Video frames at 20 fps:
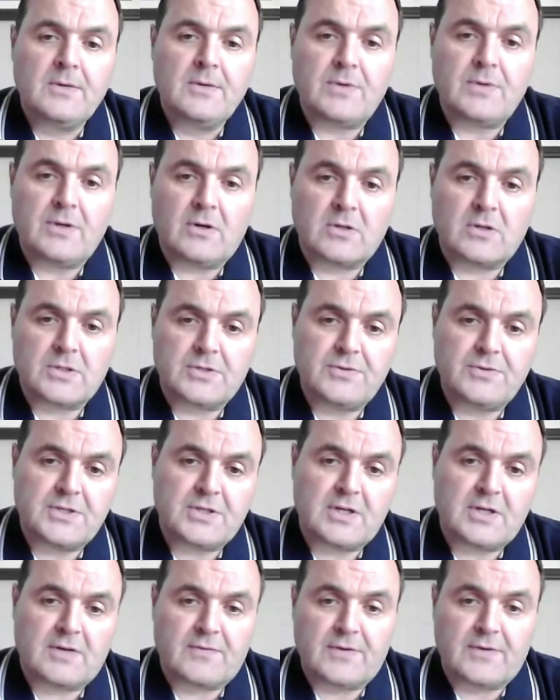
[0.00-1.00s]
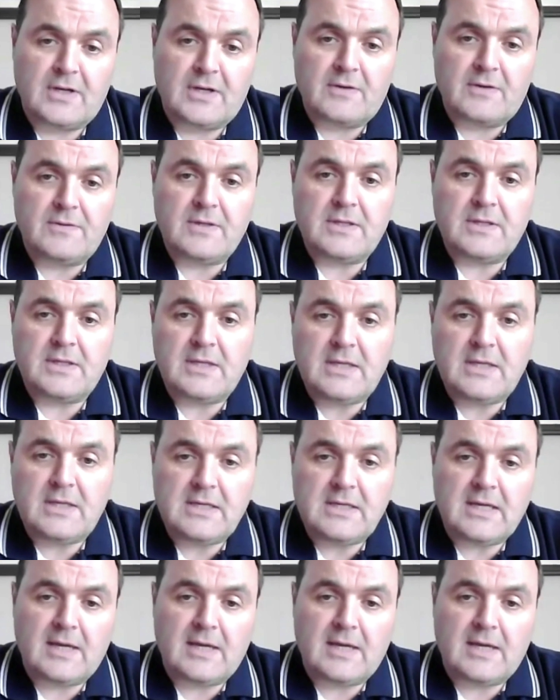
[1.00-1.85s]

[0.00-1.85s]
We also discover now that the